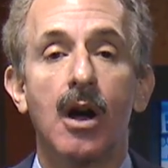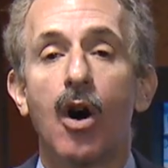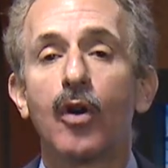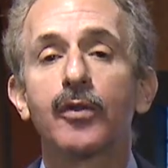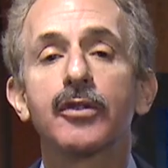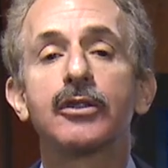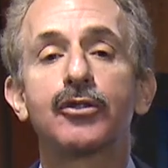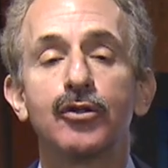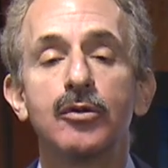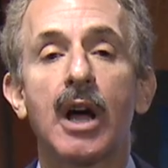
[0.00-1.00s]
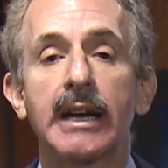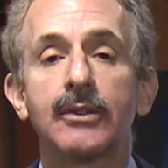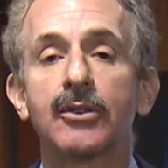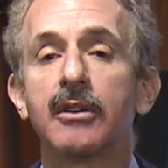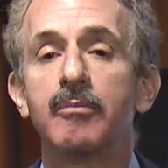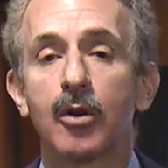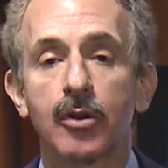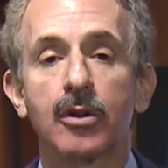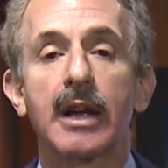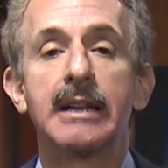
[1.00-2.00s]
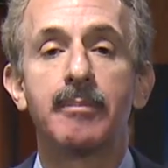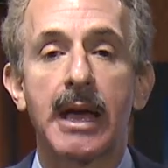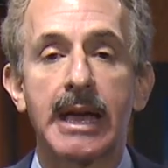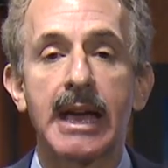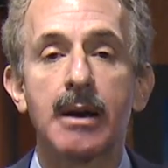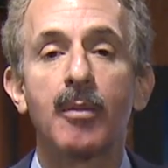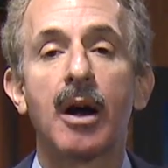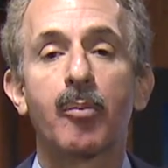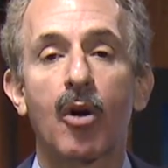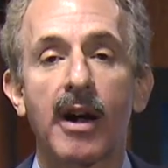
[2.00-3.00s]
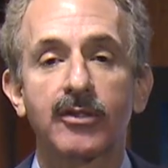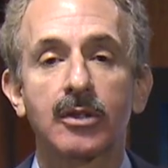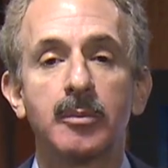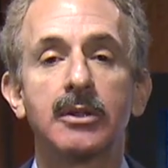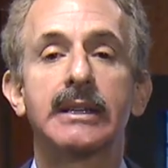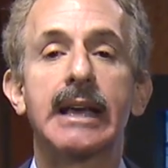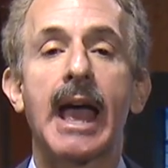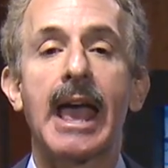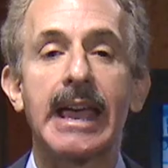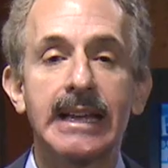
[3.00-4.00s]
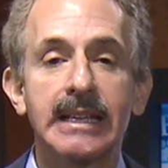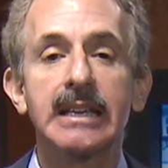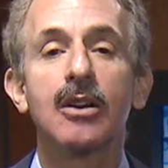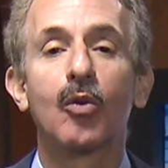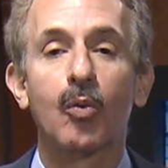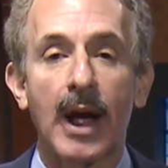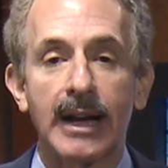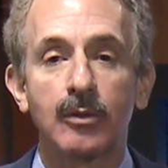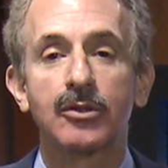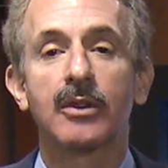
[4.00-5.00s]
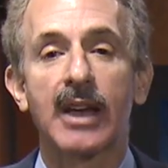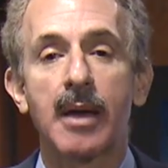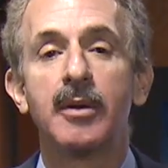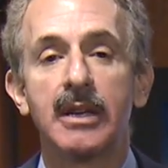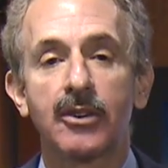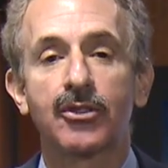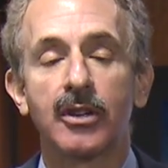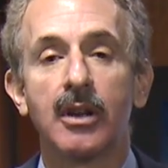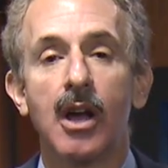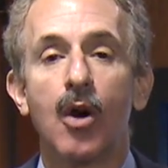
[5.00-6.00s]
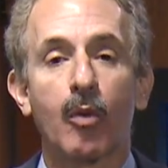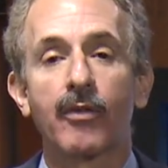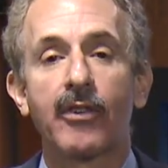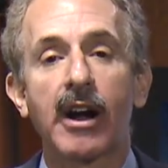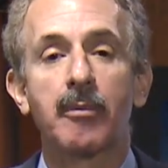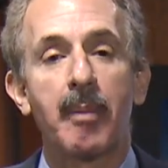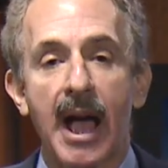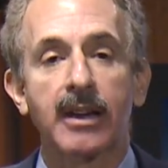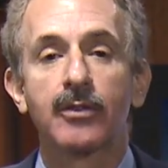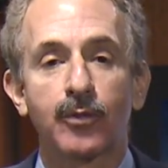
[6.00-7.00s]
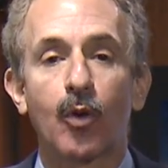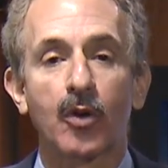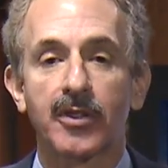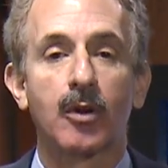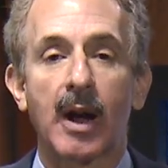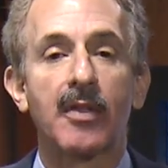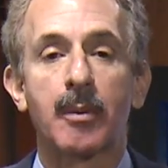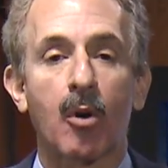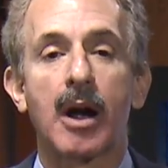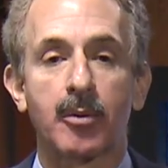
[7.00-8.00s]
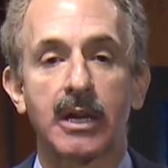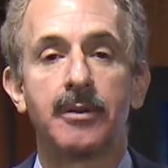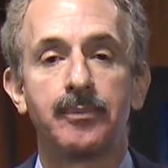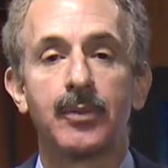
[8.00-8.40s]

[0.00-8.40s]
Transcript: Over the two nights of murder and mayhem, approximately 80 rounds of ammunition were fired back and forth and around the property.